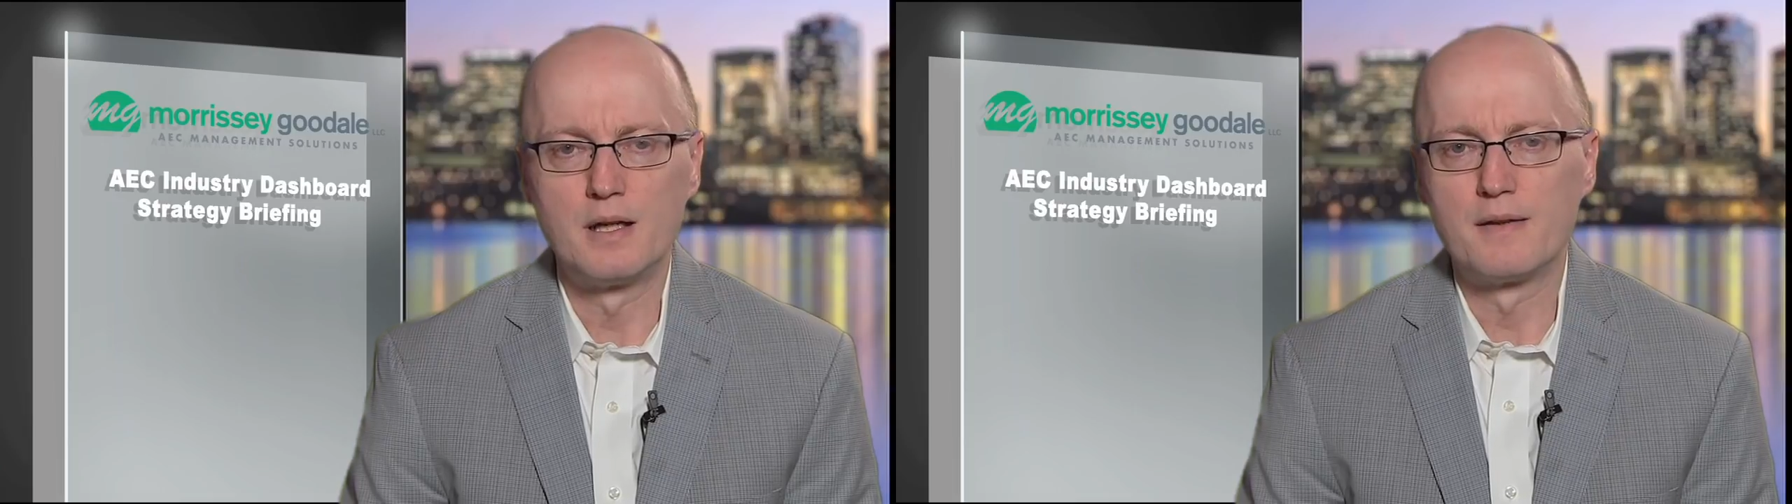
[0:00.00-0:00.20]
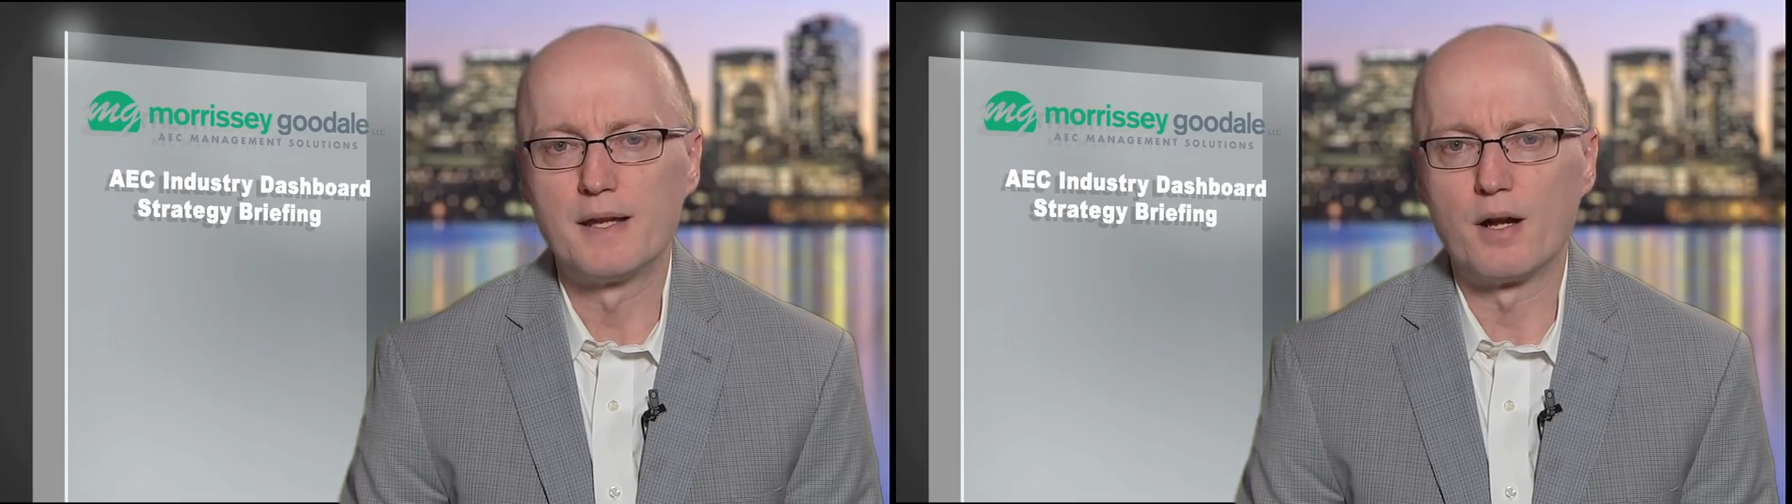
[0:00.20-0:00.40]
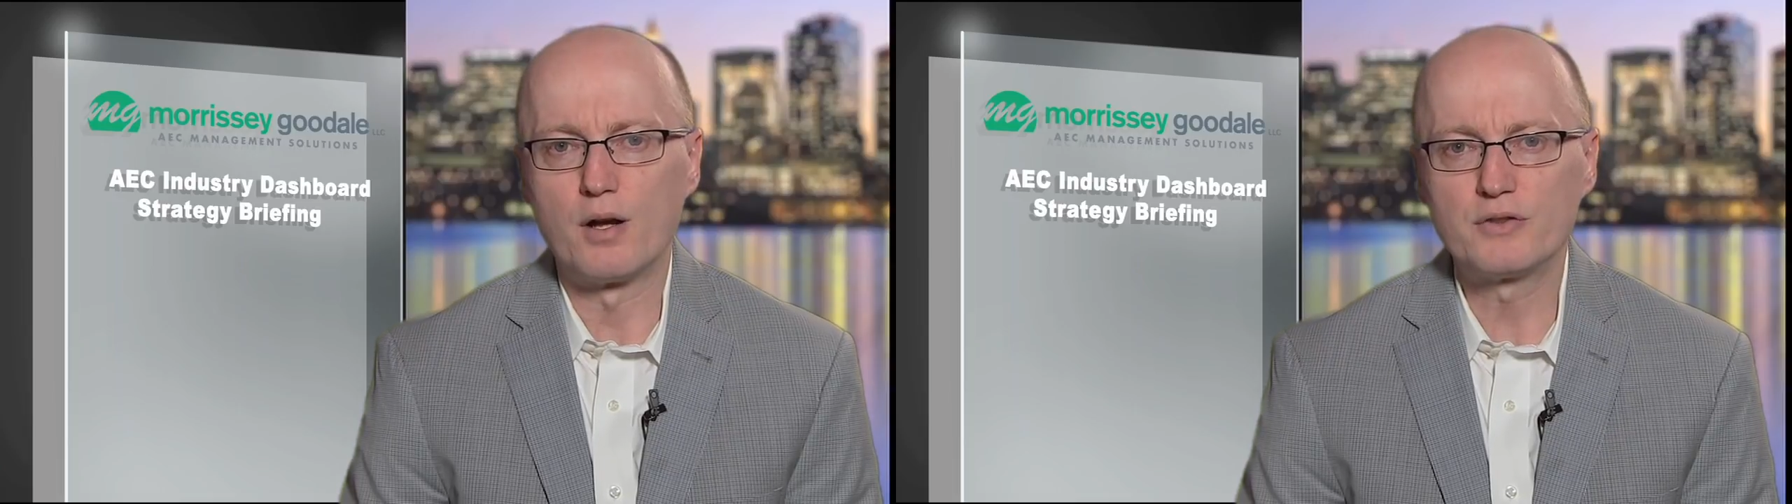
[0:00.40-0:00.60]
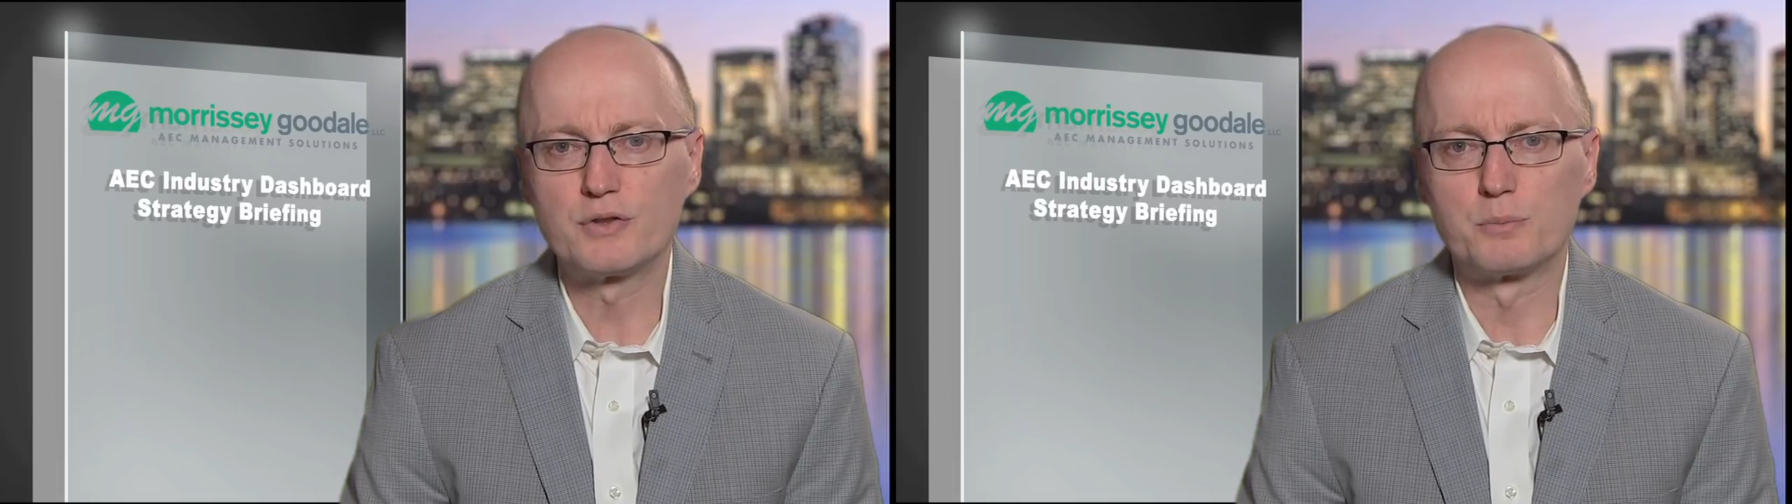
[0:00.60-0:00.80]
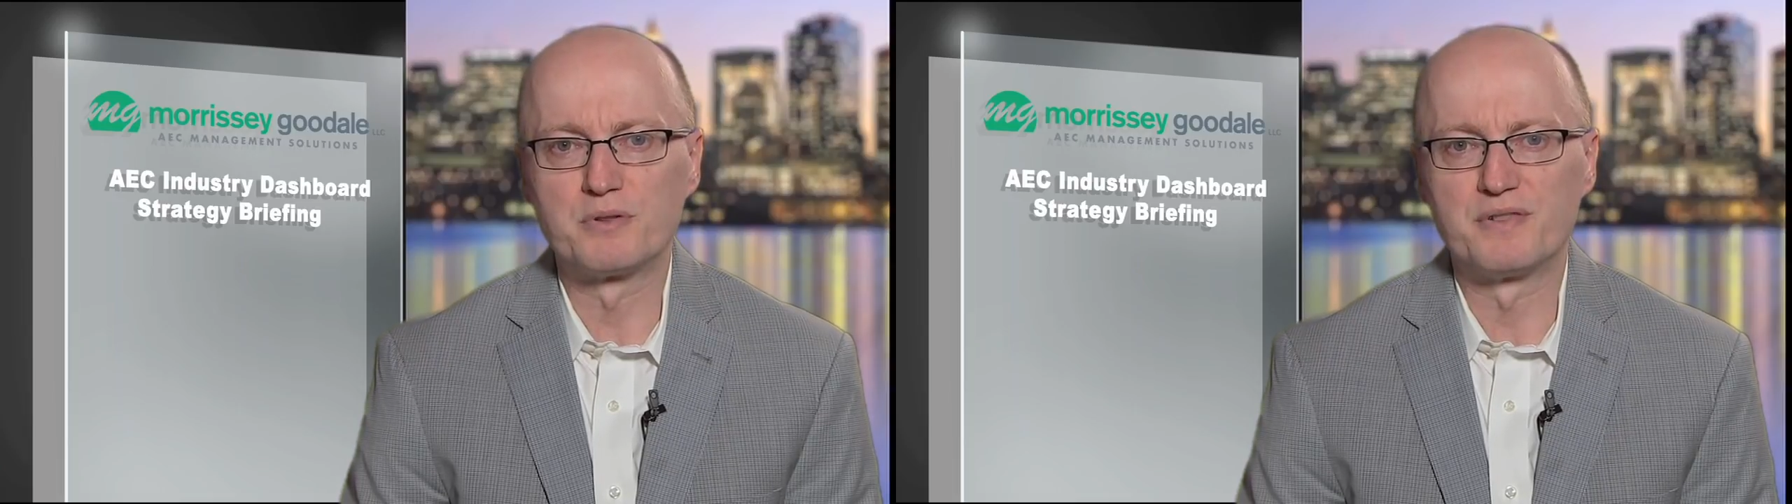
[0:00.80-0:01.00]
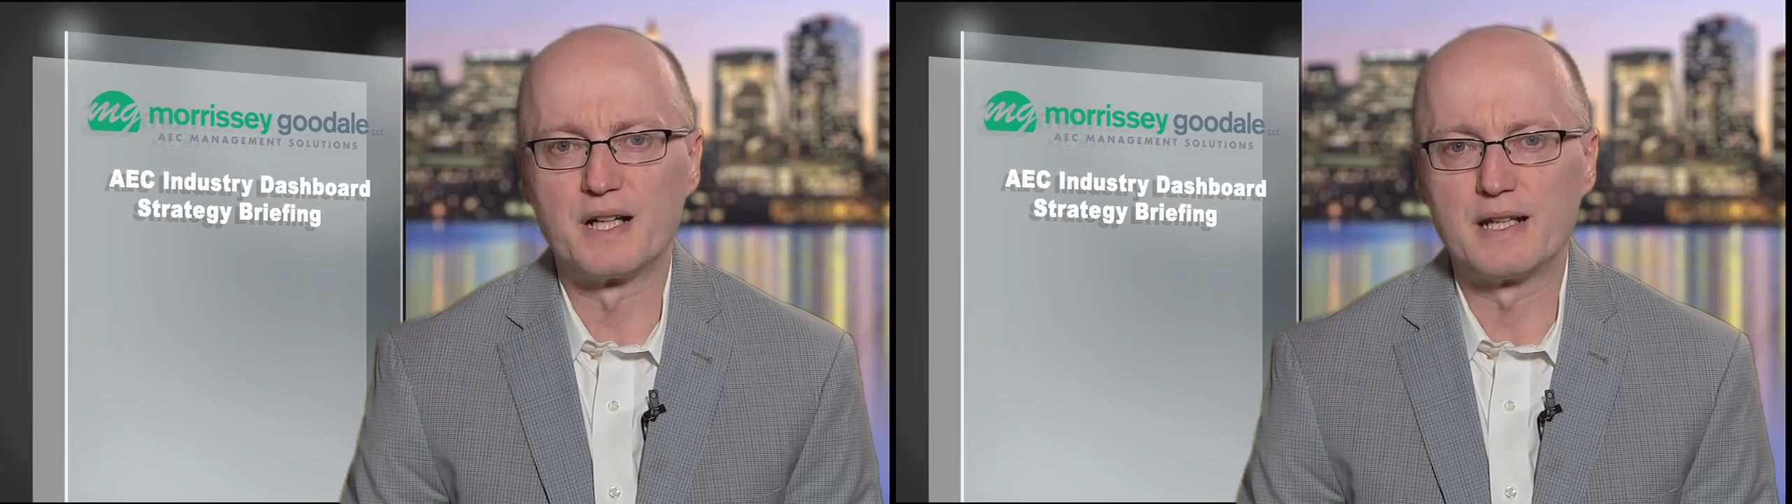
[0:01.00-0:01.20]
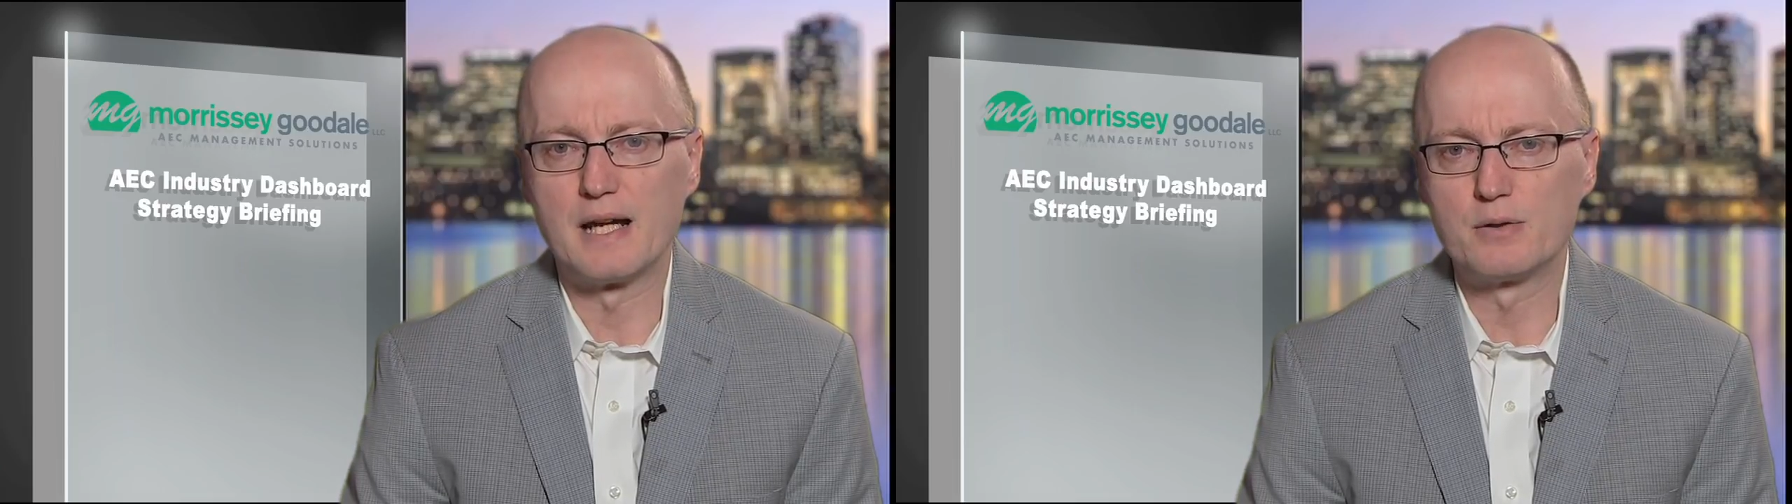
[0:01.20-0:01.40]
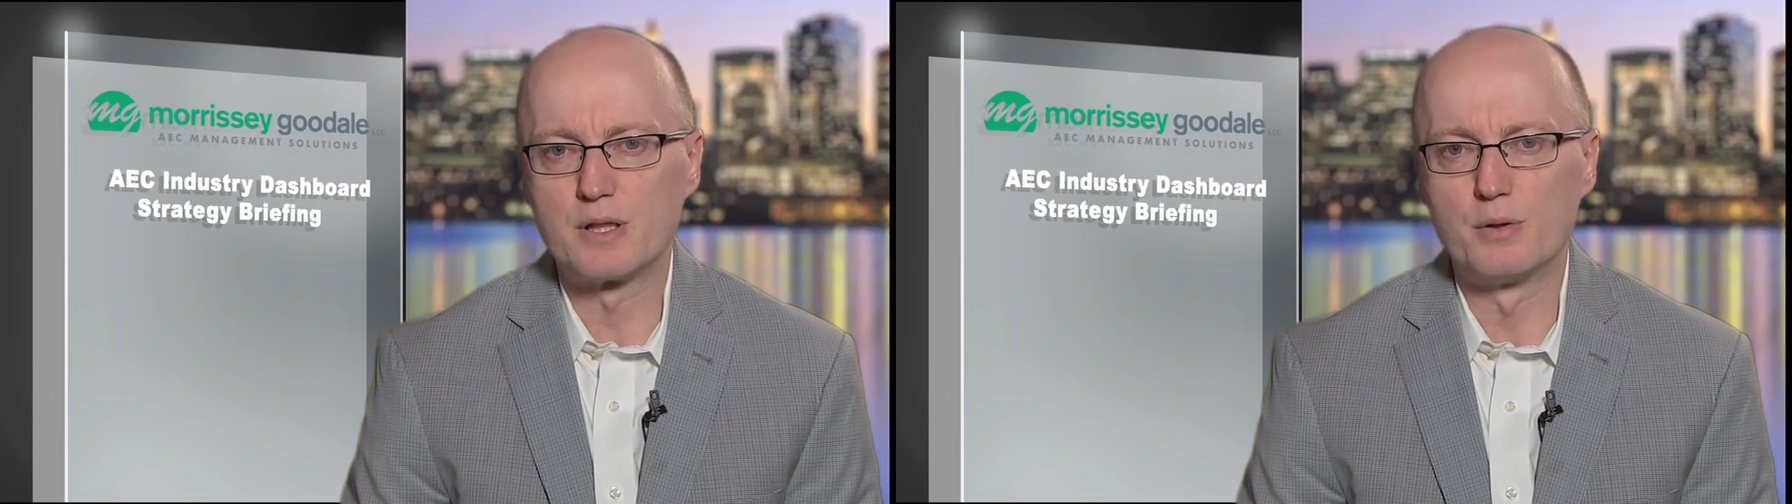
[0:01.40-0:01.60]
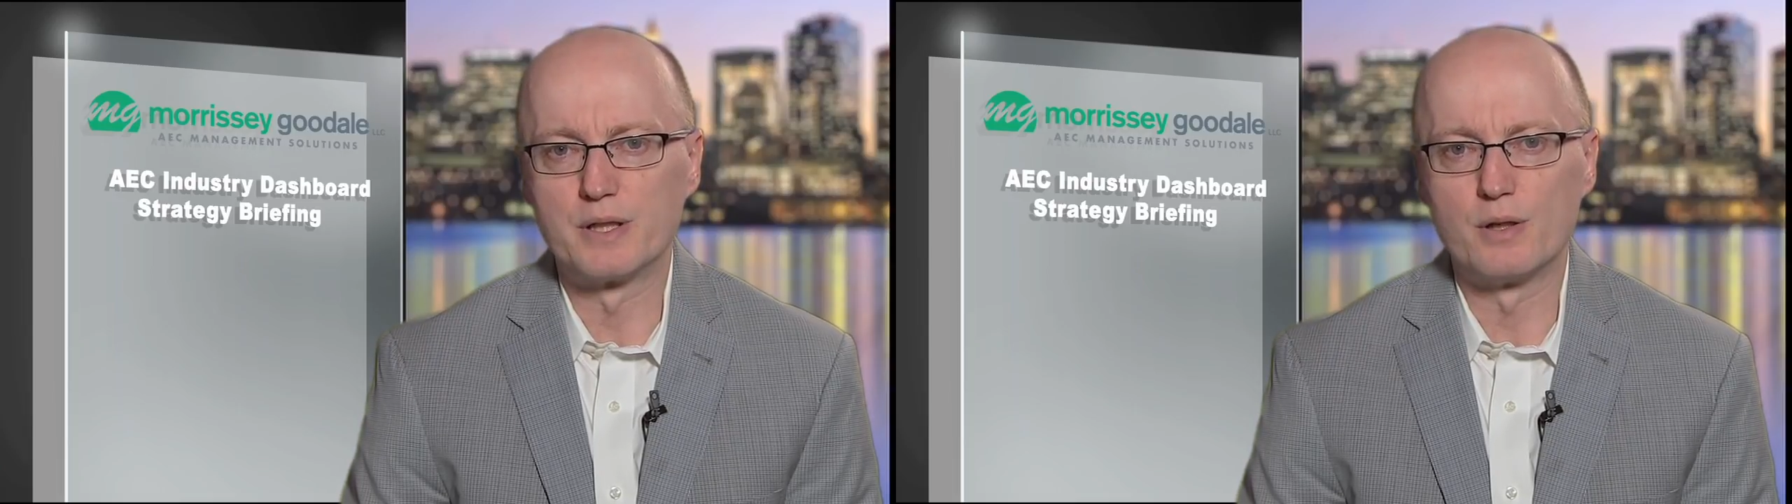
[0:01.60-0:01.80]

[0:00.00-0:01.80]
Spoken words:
They also provide outgoing